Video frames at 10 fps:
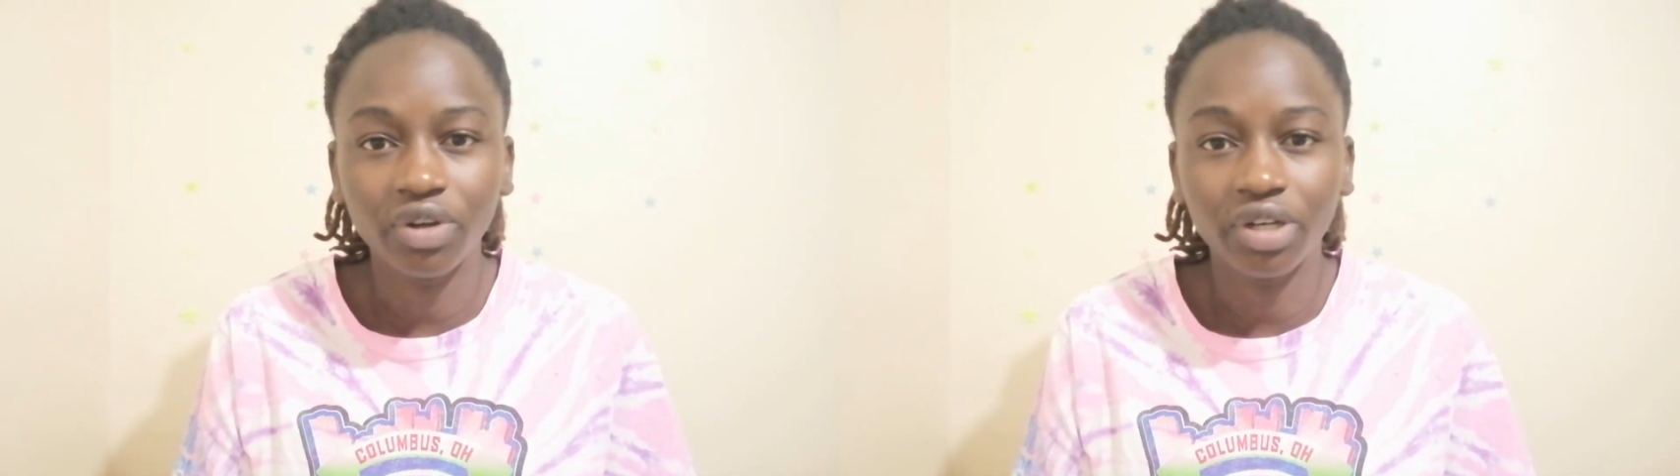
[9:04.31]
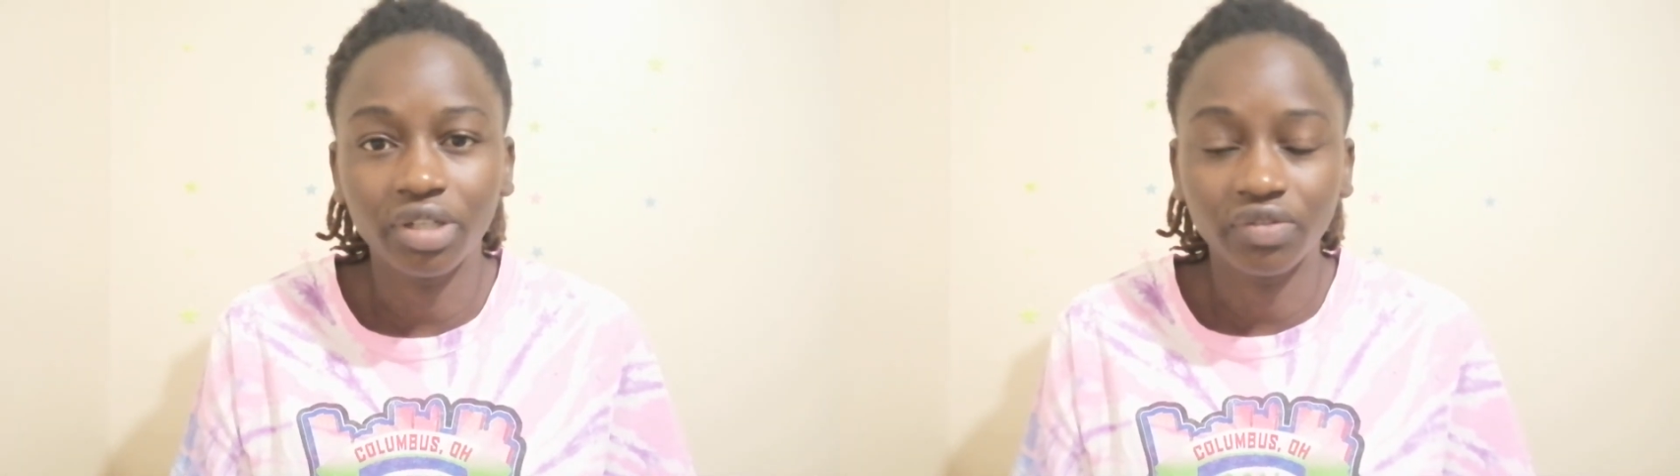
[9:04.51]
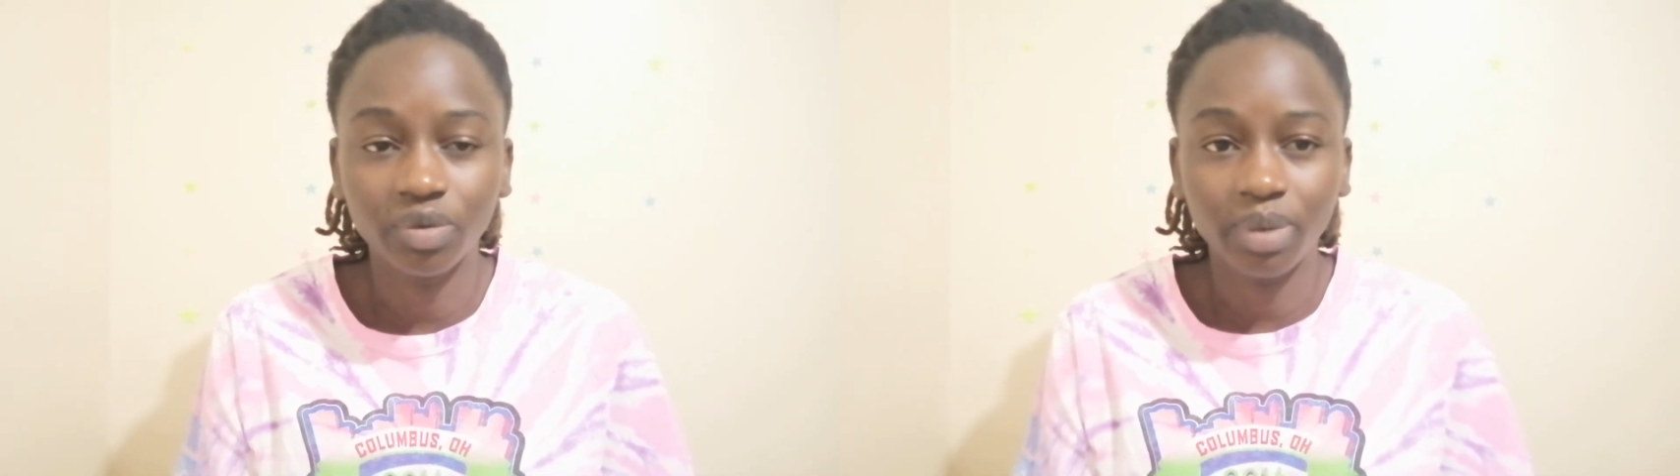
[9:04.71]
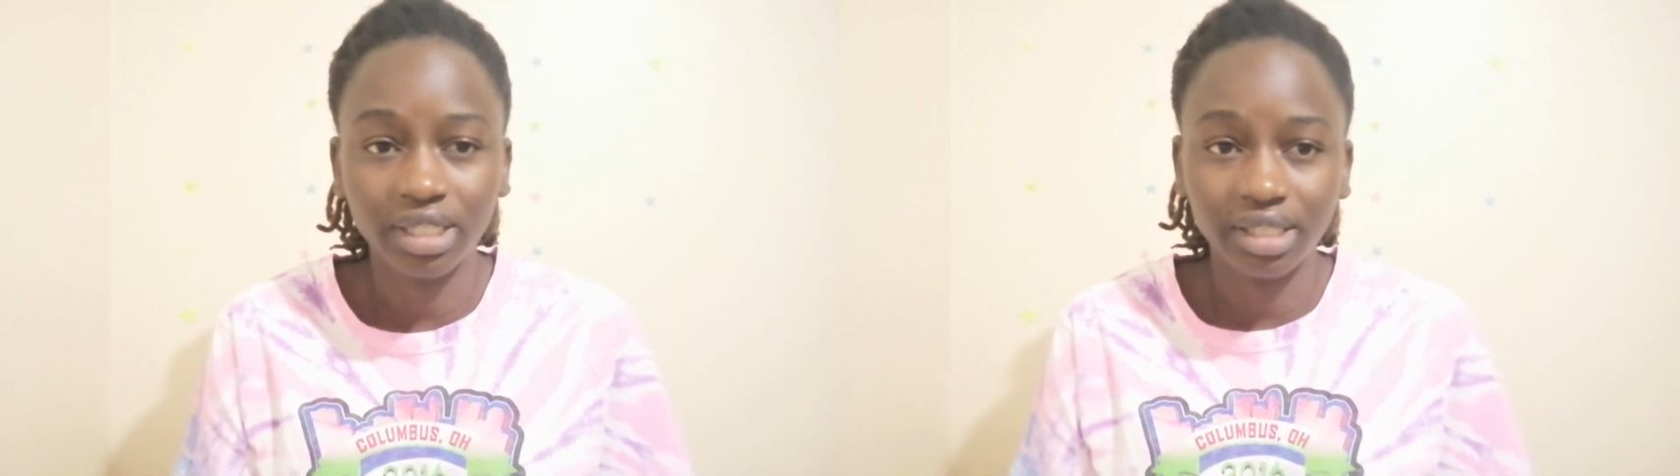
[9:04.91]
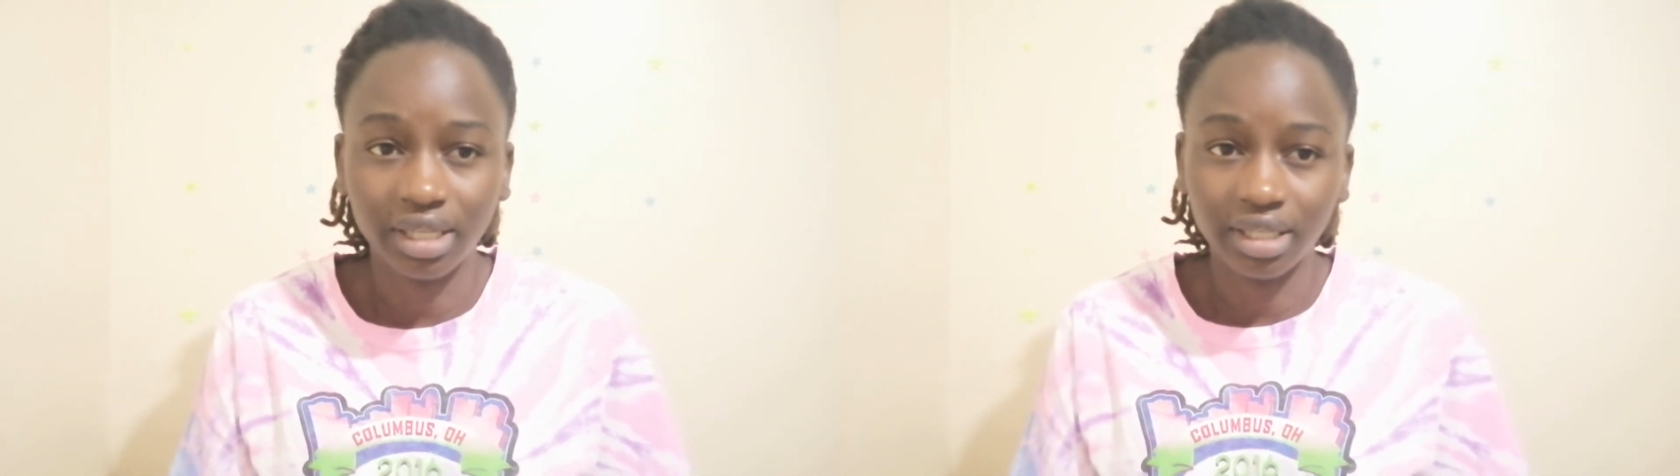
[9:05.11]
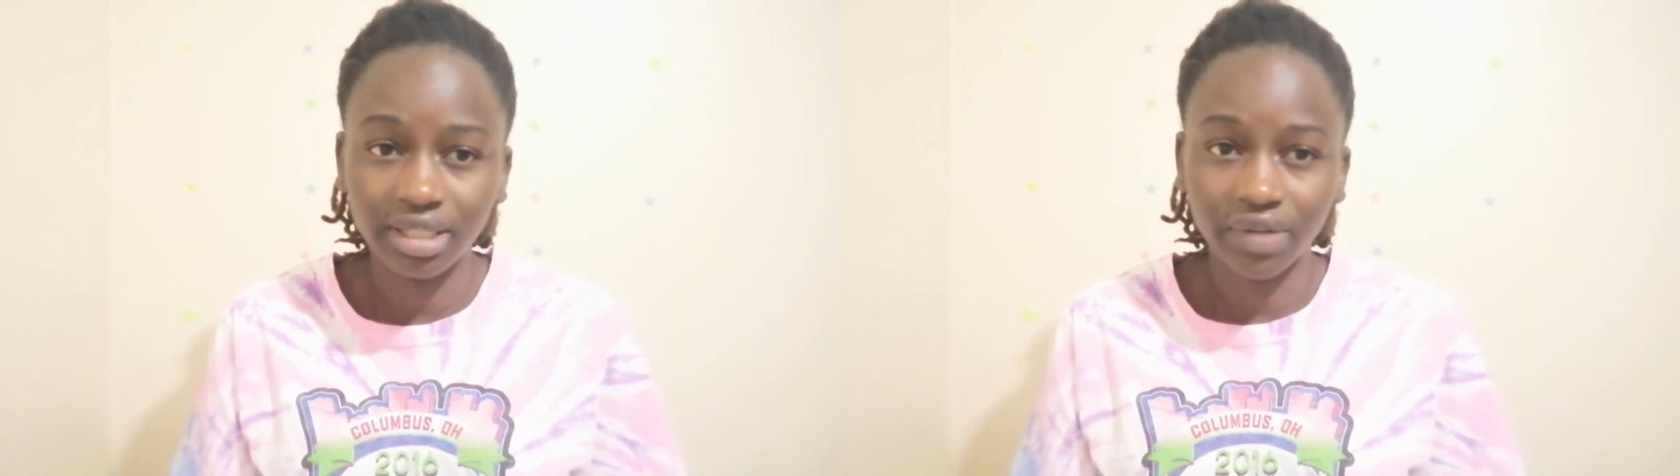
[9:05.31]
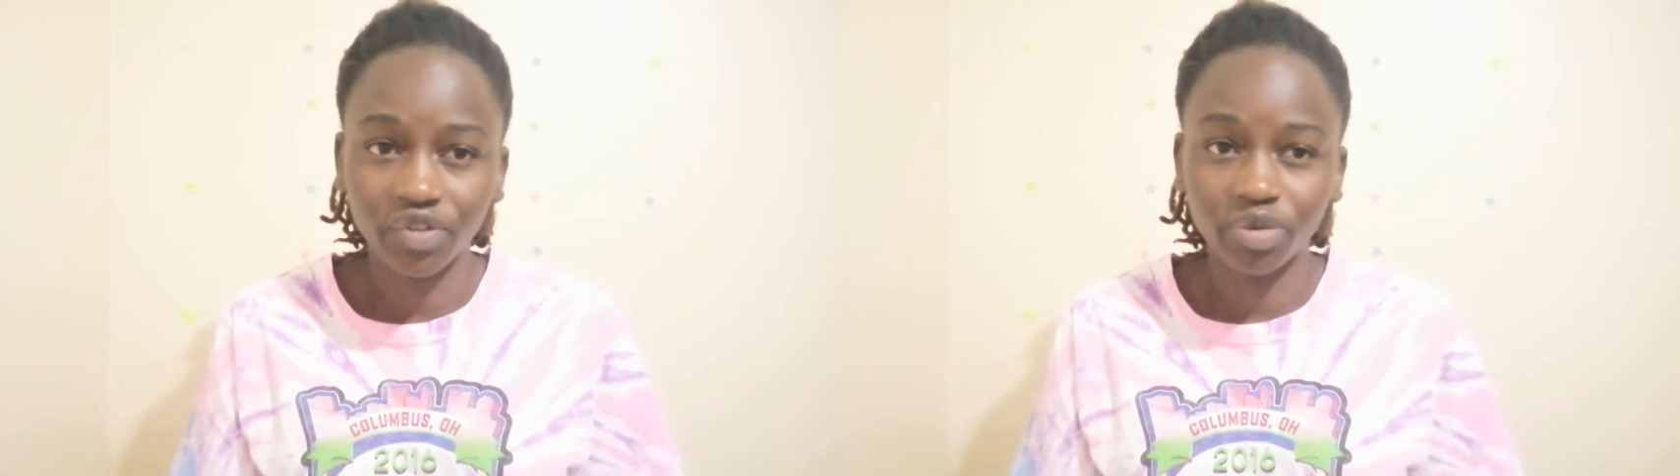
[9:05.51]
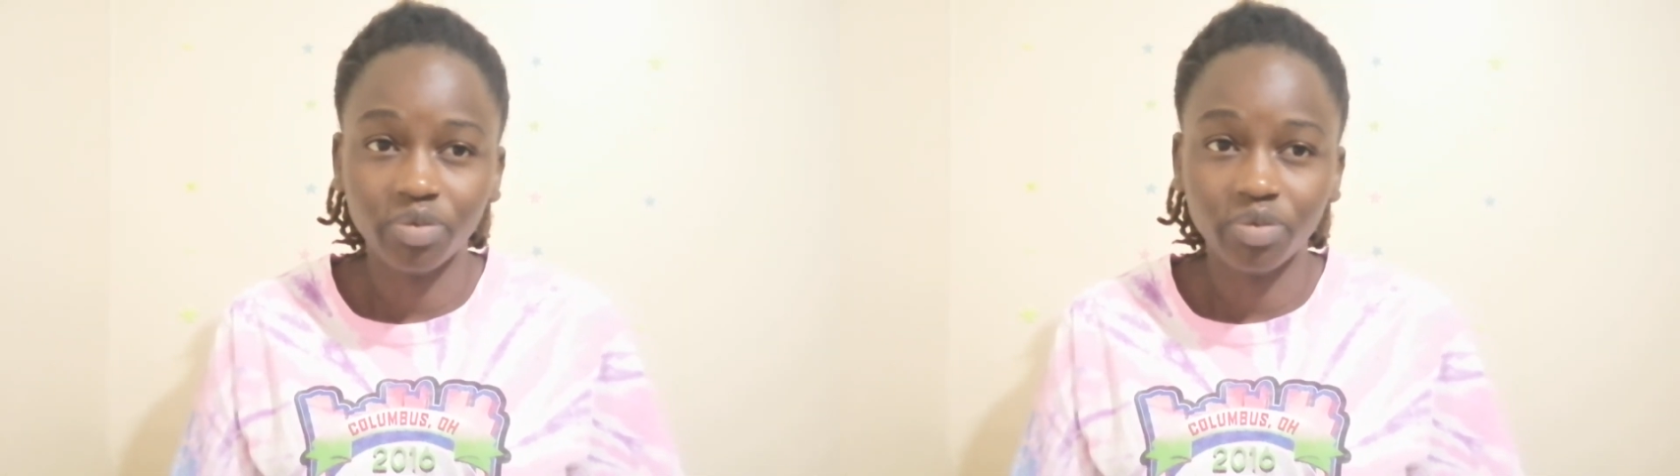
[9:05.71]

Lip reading: or if you pass the interview,